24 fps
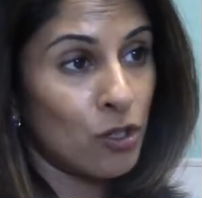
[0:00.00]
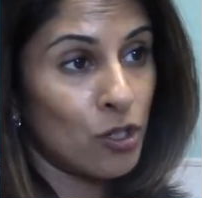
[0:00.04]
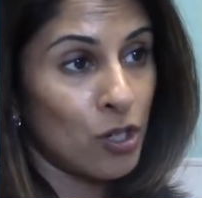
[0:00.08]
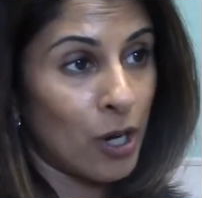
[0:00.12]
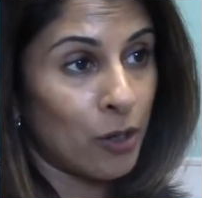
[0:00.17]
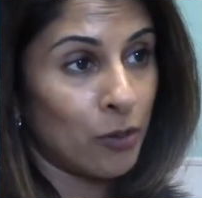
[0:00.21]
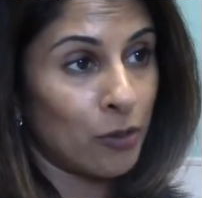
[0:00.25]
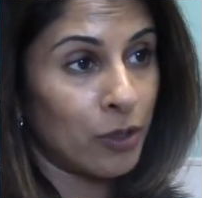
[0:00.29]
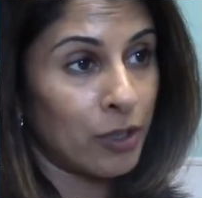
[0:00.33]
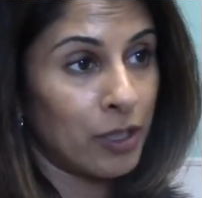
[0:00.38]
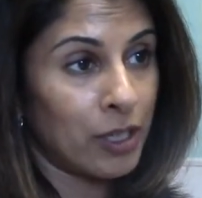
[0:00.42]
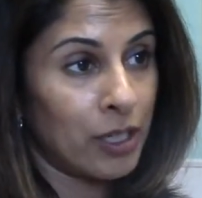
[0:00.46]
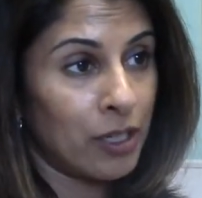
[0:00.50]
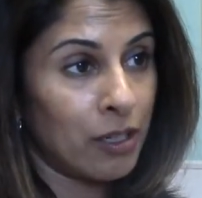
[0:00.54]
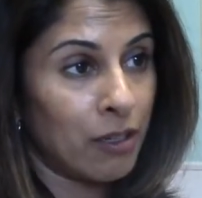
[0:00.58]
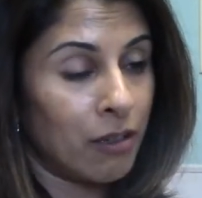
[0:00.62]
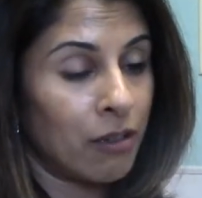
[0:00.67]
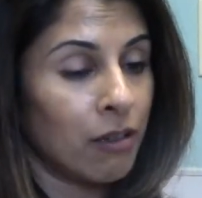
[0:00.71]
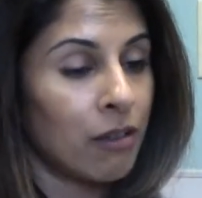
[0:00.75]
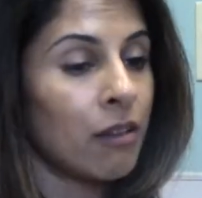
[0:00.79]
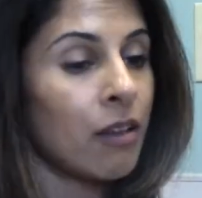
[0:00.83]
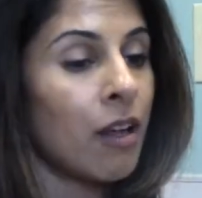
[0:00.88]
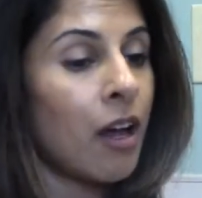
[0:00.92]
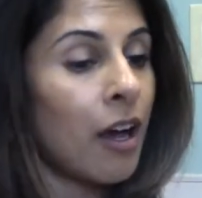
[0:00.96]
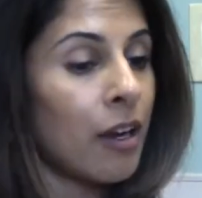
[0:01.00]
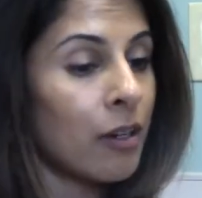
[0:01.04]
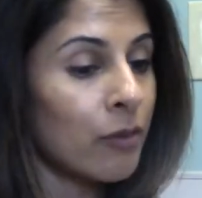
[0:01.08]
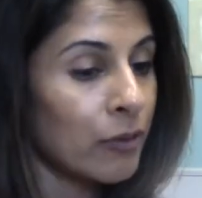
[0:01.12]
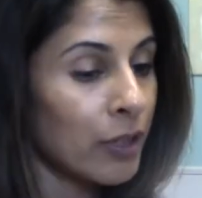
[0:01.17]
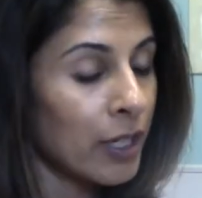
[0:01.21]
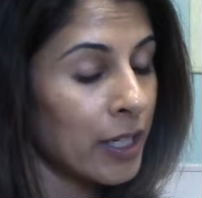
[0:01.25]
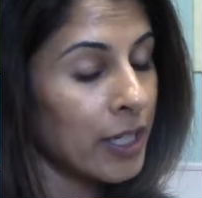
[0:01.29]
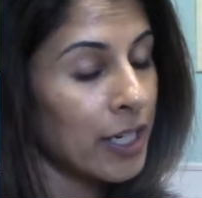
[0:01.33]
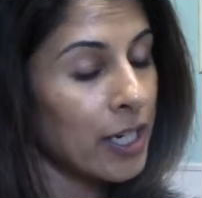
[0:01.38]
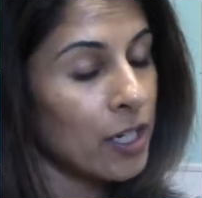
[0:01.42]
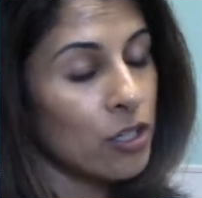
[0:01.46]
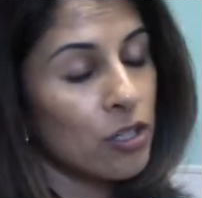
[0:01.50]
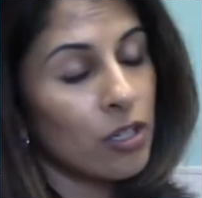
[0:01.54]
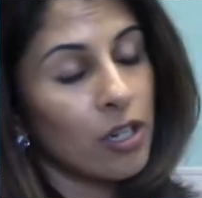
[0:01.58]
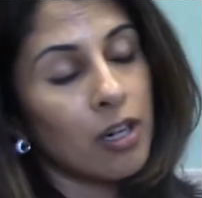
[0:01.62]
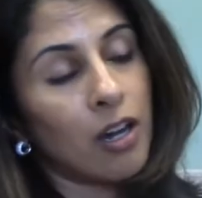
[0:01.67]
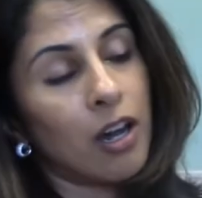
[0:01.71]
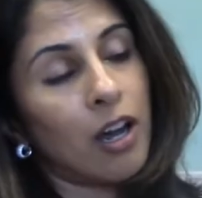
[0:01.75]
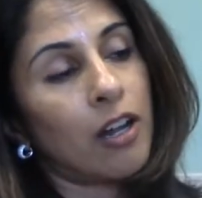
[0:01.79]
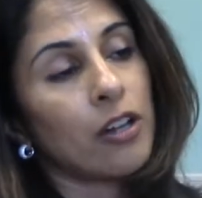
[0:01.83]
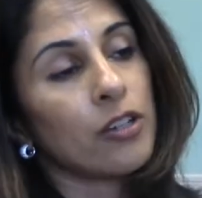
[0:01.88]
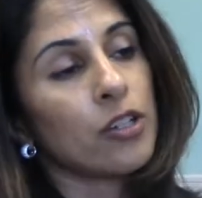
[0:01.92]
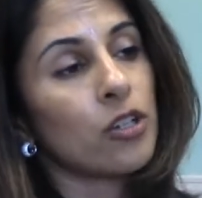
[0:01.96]
Generally, a lot of radiation
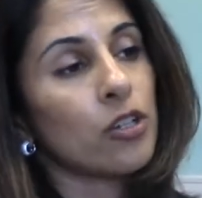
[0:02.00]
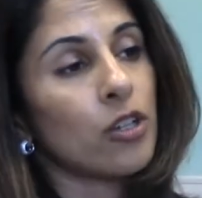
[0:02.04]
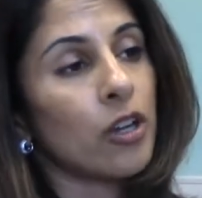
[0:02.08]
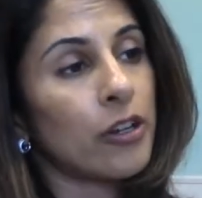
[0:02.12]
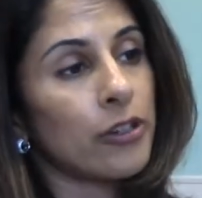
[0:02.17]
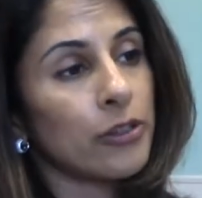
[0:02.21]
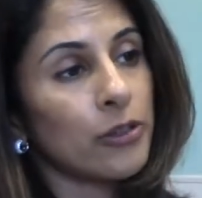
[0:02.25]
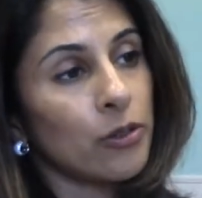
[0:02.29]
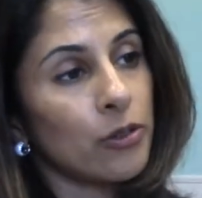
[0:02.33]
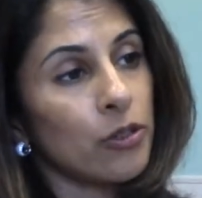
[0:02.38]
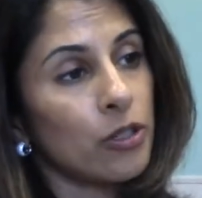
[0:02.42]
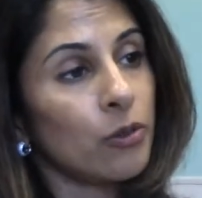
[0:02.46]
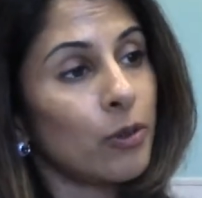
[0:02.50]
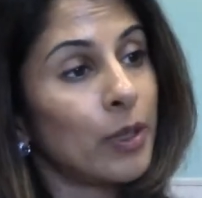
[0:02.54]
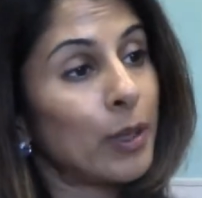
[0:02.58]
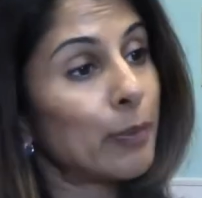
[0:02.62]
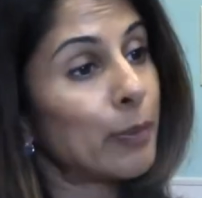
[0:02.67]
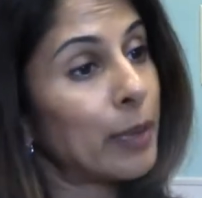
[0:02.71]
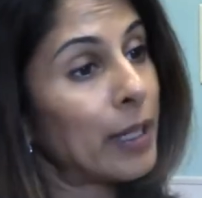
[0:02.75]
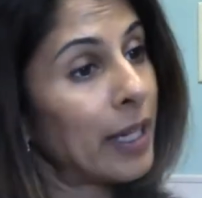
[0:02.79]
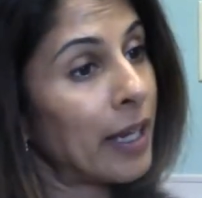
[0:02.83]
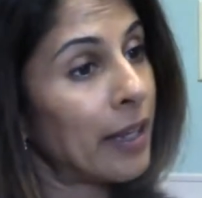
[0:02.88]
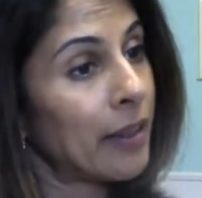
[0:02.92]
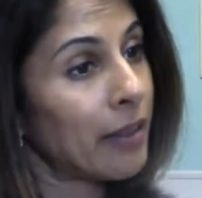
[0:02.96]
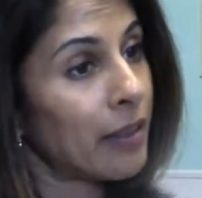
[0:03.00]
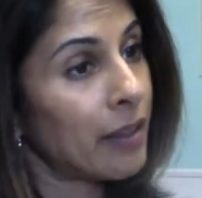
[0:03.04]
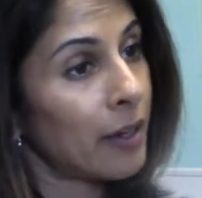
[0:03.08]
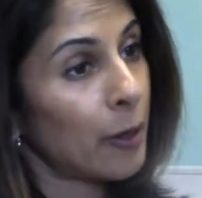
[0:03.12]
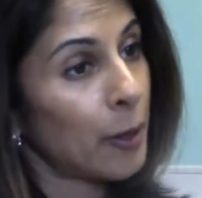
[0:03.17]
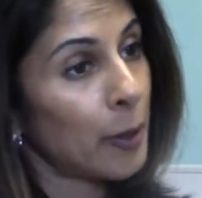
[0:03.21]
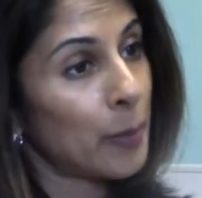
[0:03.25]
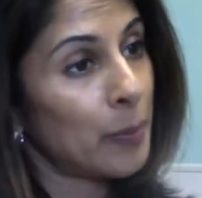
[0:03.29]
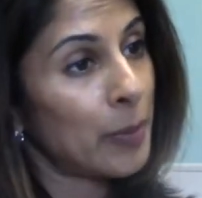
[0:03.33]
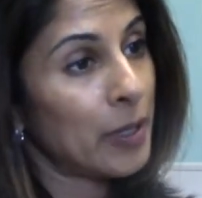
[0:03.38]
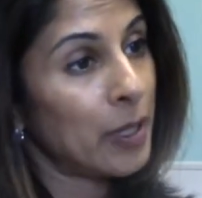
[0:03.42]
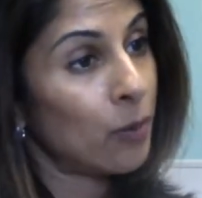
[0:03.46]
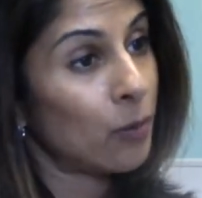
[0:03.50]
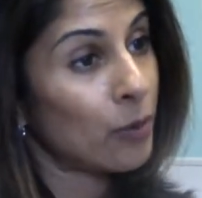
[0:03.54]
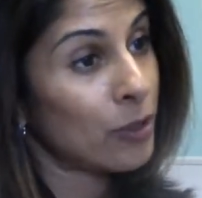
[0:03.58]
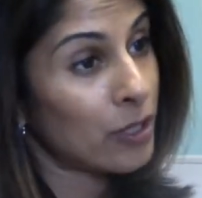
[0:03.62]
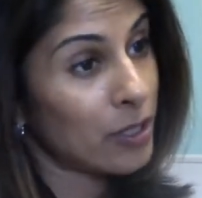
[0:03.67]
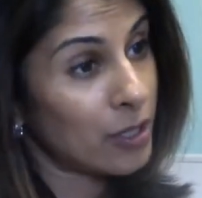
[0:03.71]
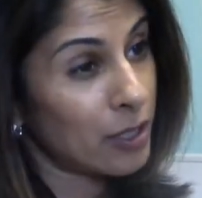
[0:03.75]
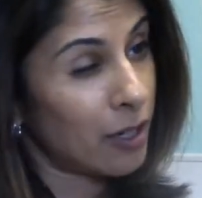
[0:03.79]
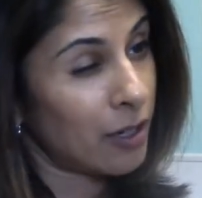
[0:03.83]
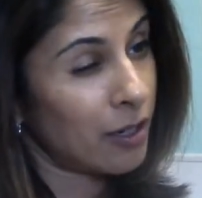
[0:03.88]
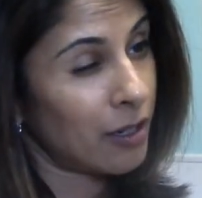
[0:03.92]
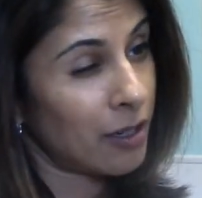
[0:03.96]
oncologists also do implant therapy,
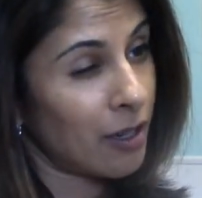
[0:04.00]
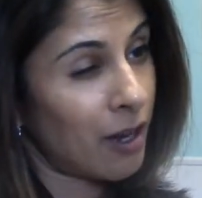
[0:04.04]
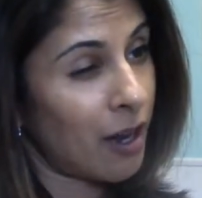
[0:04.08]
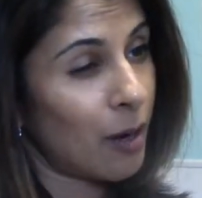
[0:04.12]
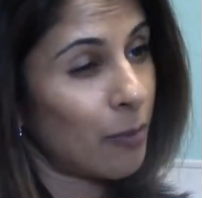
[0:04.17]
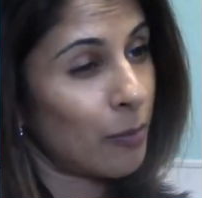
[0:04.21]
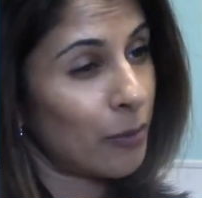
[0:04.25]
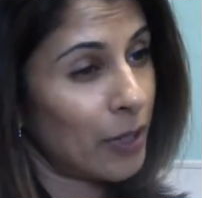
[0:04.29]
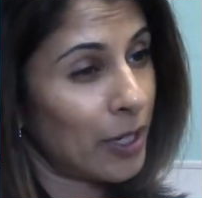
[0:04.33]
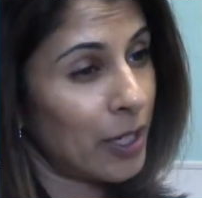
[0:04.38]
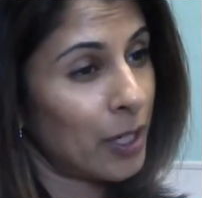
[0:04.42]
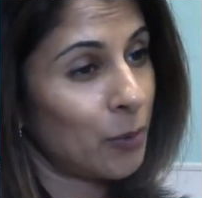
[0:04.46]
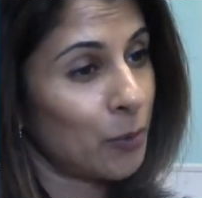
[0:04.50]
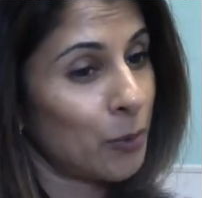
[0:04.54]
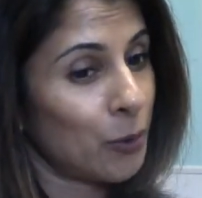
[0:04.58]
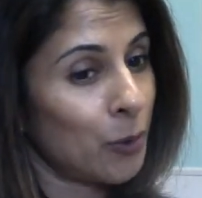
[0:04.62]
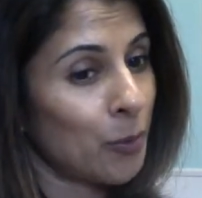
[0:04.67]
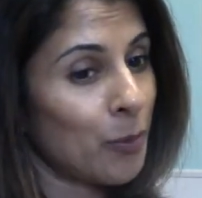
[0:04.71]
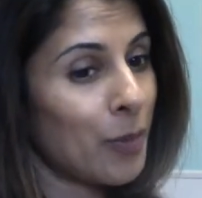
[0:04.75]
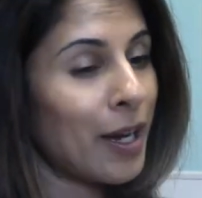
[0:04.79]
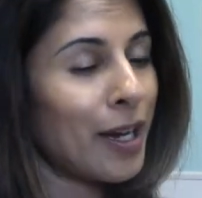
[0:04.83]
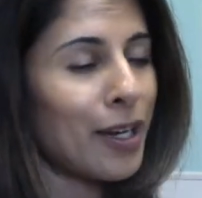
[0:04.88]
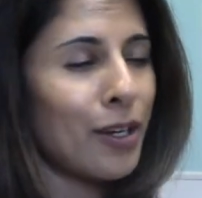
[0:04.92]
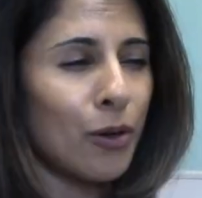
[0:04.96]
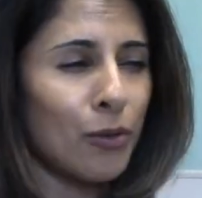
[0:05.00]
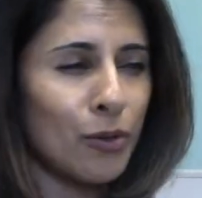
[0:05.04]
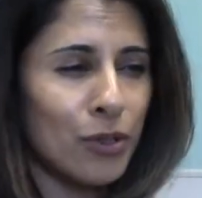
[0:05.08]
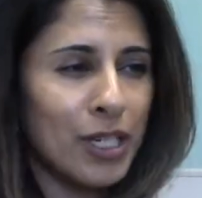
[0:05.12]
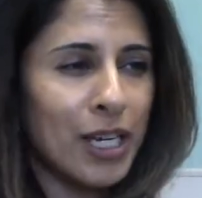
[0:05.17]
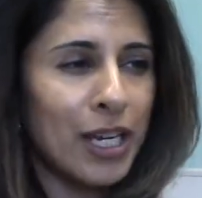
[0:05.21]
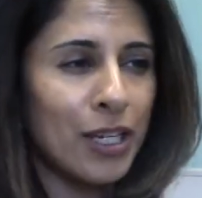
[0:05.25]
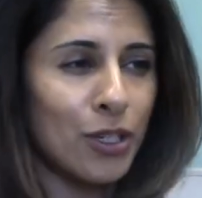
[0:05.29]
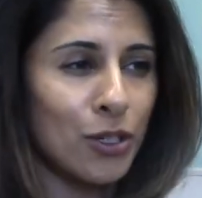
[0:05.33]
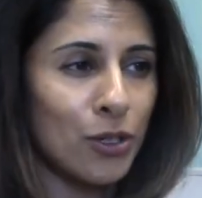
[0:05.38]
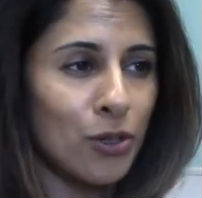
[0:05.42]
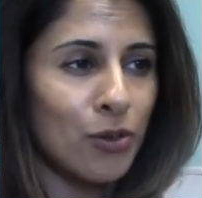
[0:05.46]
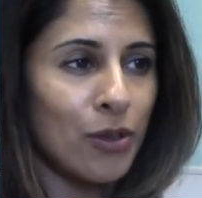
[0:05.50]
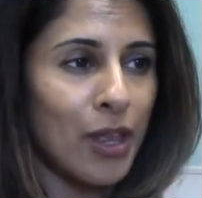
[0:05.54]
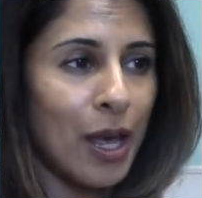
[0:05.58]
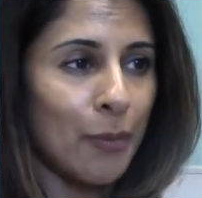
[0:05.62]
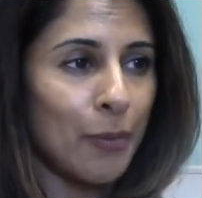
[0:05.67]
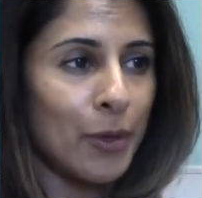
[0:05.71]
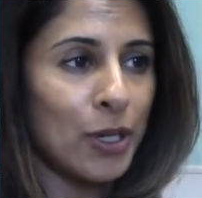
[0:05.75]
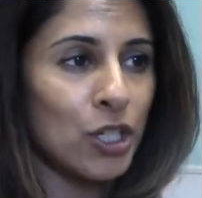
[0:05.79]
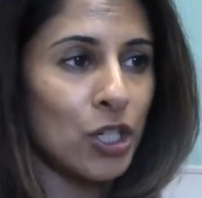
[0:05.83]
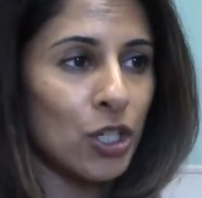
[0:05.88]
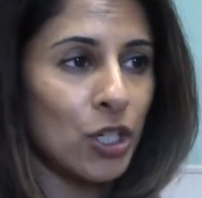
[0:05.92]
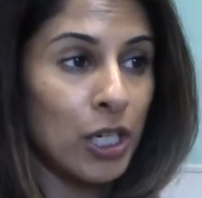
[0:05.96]
which is done in the operating room. I don't tend to do
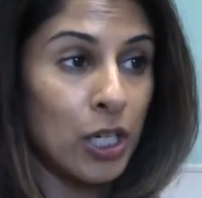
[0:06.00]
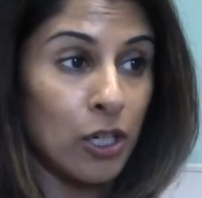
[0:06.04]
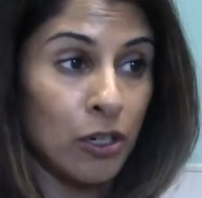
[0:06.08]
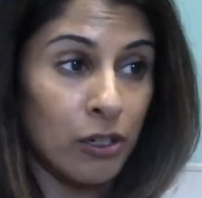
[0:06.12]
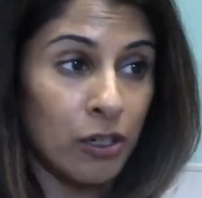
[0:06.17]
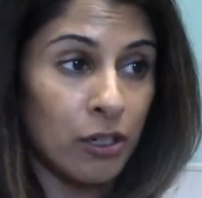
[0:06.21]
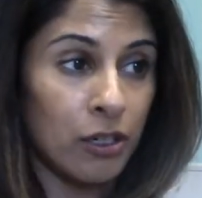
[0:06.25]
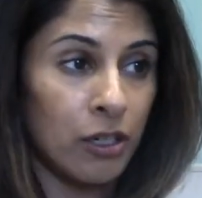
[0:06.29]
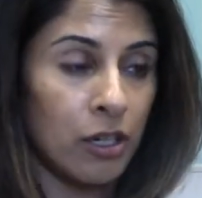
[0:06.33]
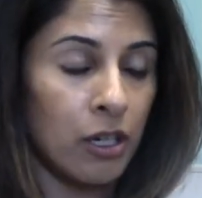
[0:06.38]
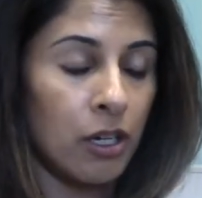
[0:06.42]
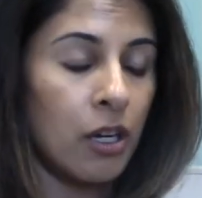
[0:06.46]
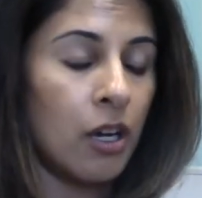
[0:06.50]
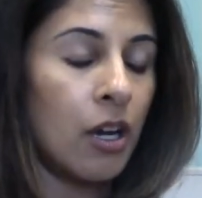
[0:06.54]
that much here,